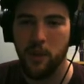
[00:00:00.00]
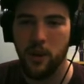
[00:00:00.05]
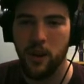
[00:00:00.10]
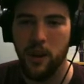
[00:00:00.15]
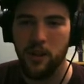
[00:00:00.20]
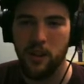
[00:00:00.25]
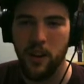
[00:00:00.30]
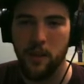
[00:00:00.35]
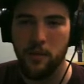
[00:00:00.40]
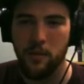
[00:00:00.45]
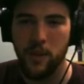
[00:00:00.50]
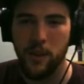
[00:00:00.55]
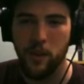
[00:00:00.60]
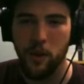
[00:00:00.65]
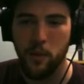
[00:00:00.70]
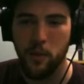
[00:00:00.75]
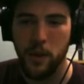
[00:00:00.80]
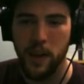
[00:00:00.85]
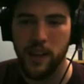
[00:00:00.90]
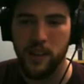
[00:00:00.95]
Well, I'm gonna
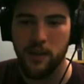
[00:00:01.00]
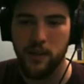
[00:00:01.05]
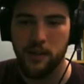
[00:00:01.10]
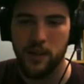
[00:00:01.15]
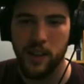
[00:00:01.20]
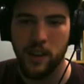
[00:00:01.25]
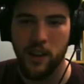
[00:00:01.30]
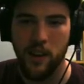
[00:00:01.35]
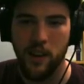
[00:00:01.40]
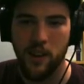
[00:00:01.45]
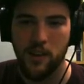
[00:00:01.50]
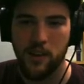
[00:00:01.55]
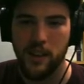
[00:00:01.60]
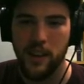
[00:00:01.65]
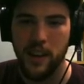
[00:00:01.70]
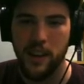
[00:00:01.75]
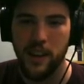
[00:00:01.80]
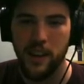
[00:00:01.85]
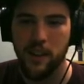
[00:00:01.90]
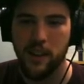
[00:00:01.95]
go back to using alt
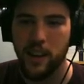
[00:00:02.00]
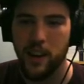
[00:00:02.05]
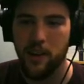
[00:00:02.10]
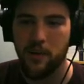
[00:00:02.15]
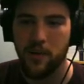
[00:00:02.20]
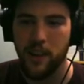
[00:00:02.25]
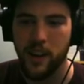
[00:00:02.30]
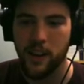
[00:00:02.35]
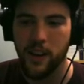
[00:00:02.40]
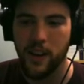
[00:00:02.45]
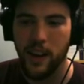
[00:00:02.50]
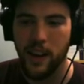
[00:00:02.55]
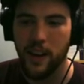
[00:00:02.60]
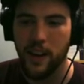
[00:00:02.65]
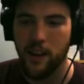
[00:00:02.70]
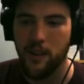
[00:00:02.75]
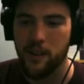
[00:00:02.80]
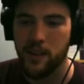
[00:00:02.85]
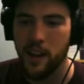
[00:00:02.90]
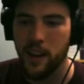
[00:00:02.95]
then, now that I figured that
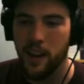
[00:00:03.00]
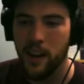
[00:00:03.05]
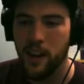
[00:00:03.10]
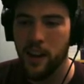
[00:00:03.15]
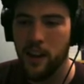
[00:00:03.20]
out.